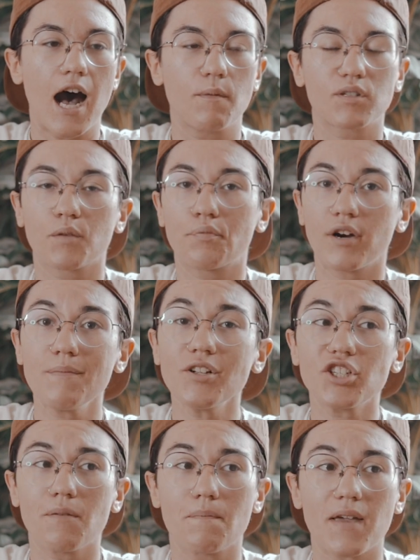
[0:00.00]
So pretty
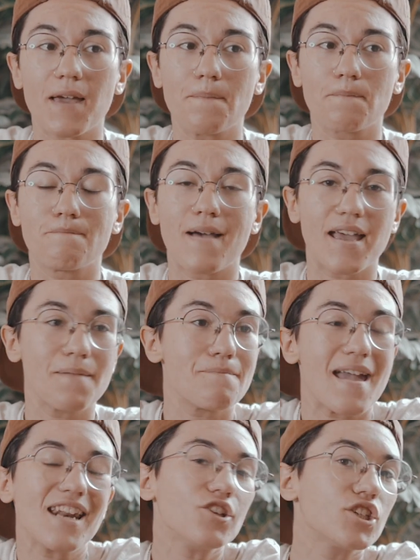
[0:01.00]
much it
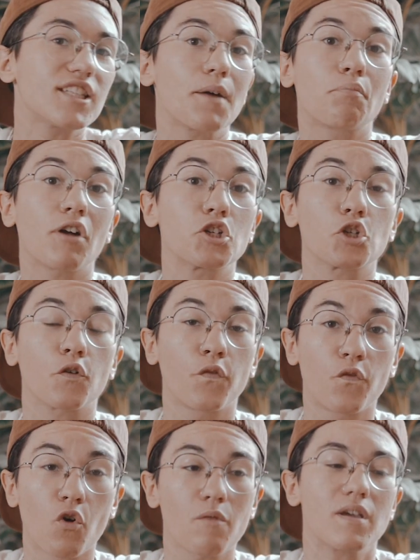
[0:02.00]
manages that pressure
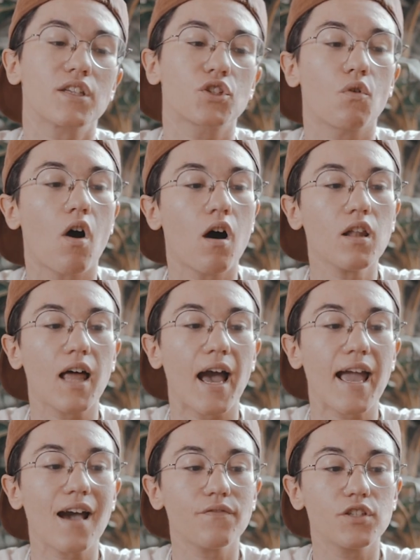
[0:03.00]
for me. So all
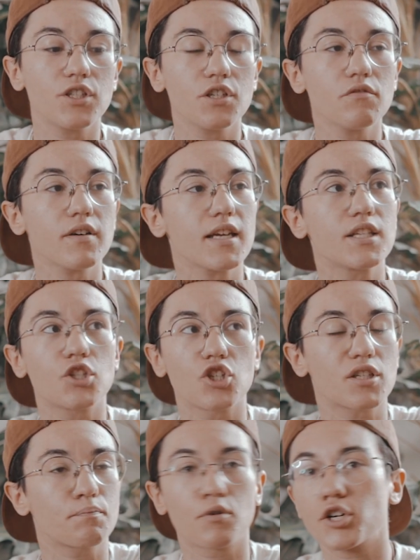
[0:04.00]
I have to do is
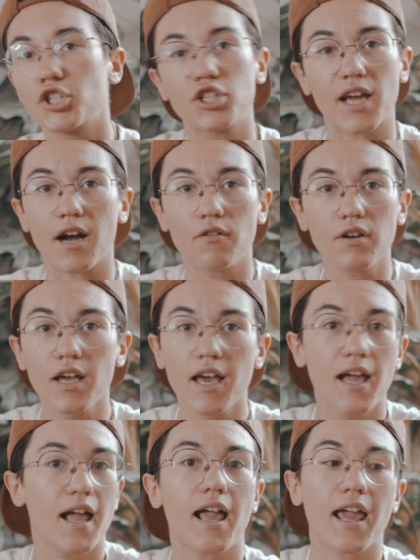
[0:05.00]
just push down
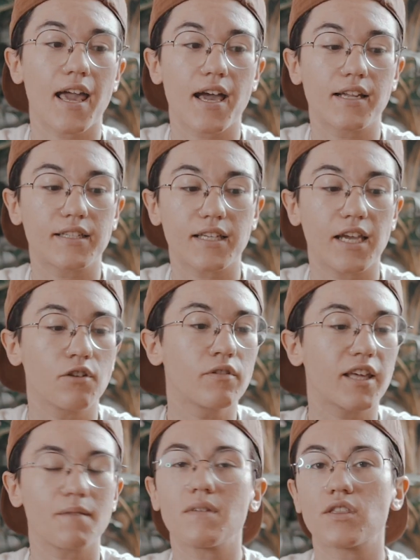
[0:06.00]
and it'll
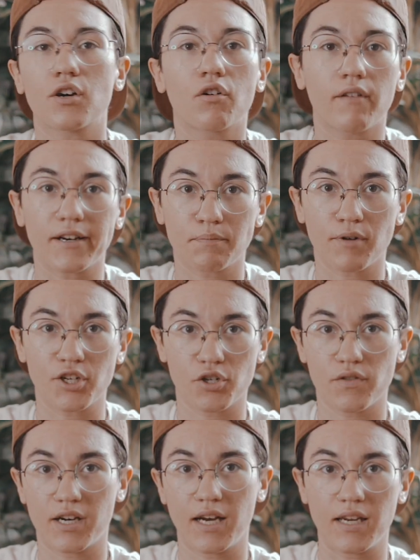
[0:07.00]
get me the correct
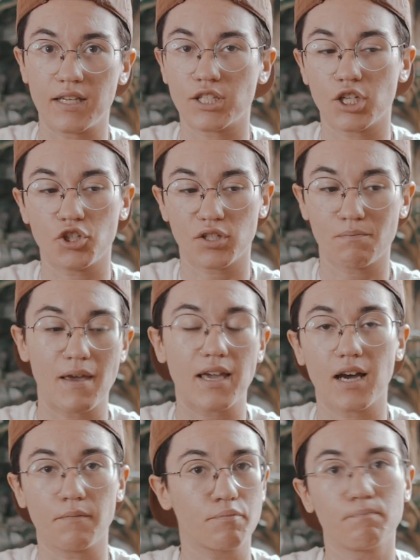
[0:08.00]
pressure that I need to just
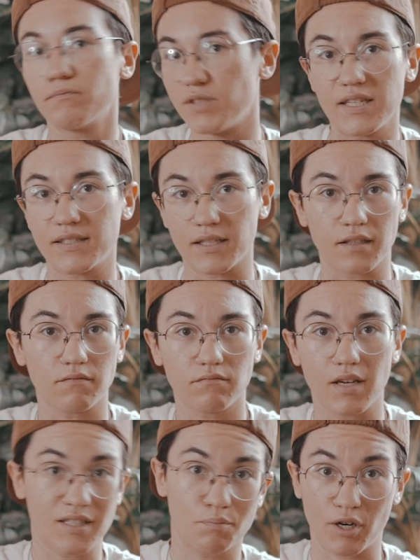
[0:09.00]
make a decent
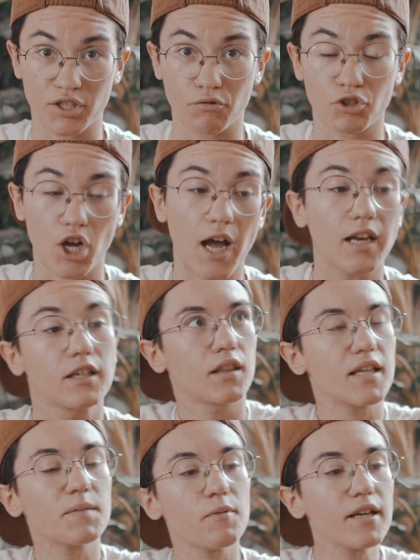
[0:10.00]
espresso shot.
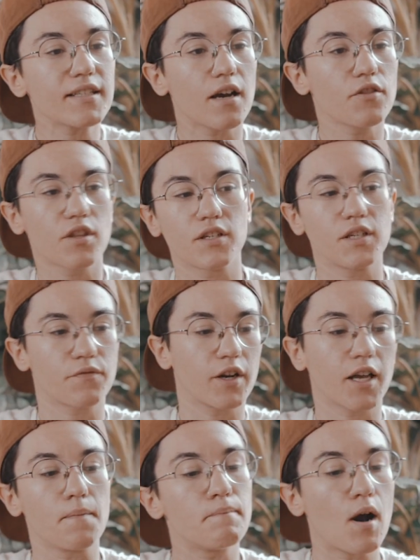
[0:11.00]
Let's break down the
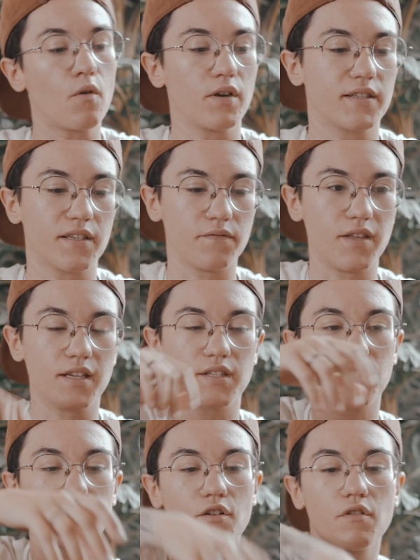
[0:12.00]
different components of this.
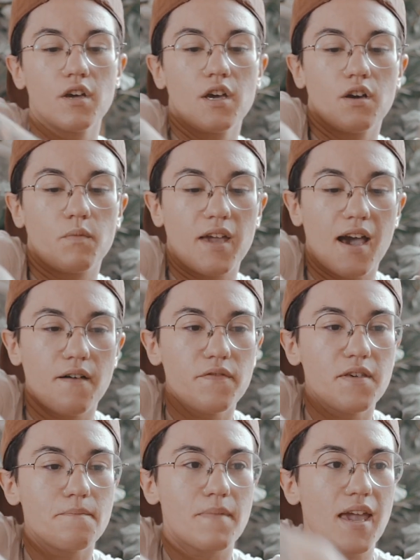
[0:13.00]
So we
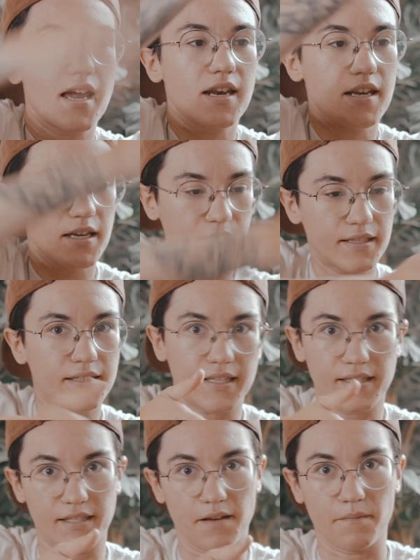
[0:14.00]
have the main
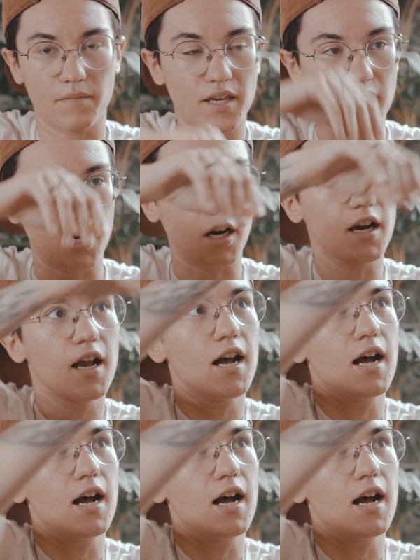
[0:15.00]
system here.